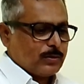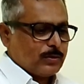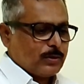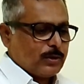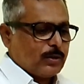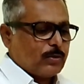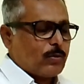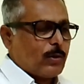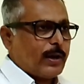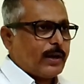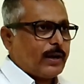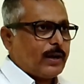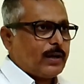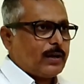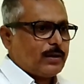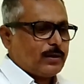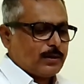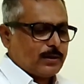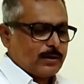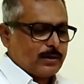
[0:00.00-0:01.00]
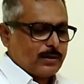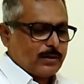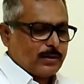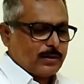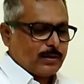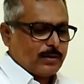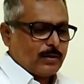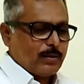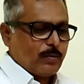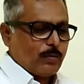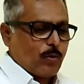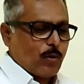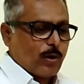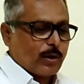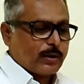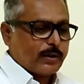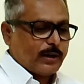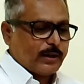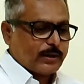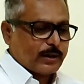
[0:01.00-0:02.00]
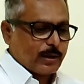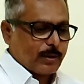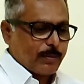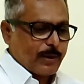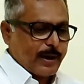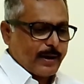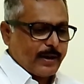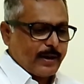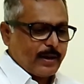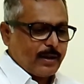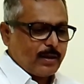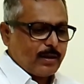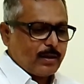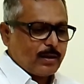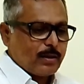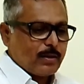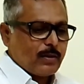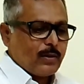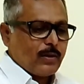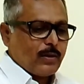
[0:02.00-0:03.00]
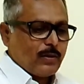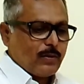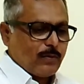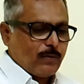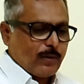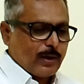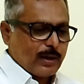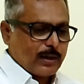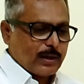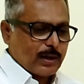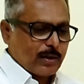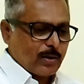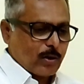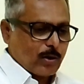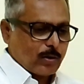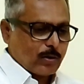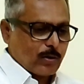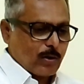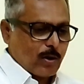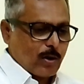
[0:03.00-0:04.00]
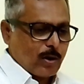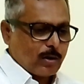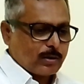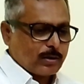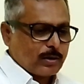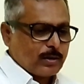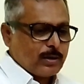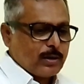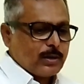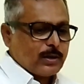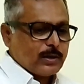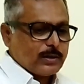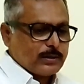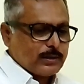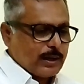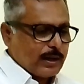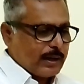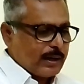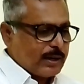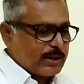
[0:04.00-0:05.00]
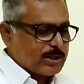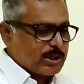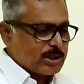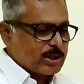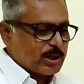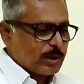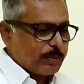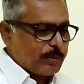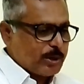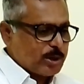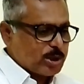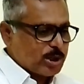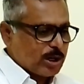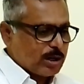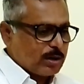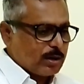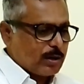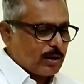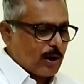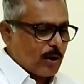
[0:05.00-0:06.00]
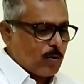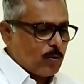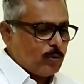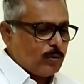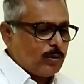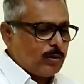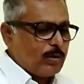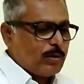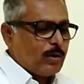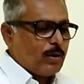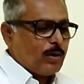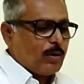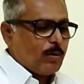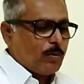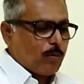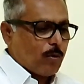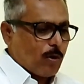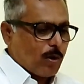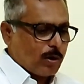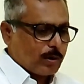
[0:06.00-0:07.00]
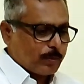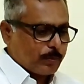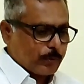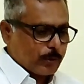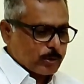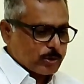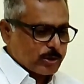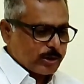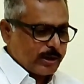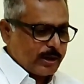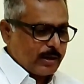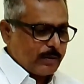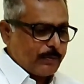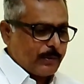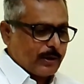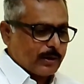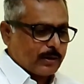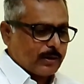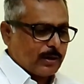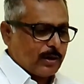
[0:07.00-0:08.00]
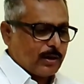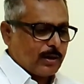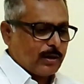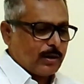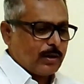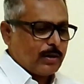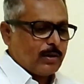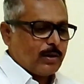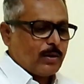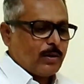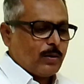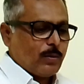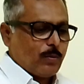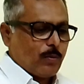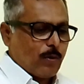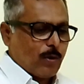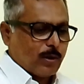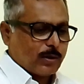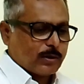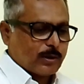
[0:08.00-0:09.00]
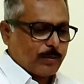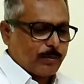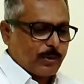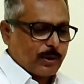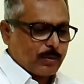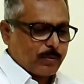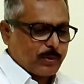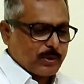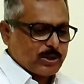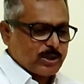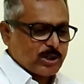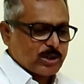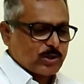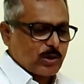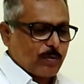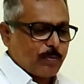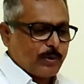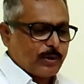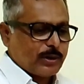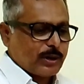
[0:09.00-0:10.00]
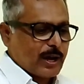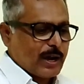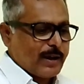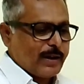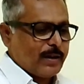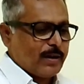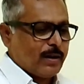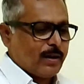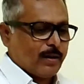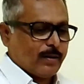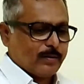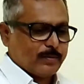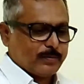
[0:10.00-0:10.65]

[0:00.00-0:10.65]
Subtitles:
inquiry for determining whether or not there is a sufficient ground for proceeding further for the purposes of a trial.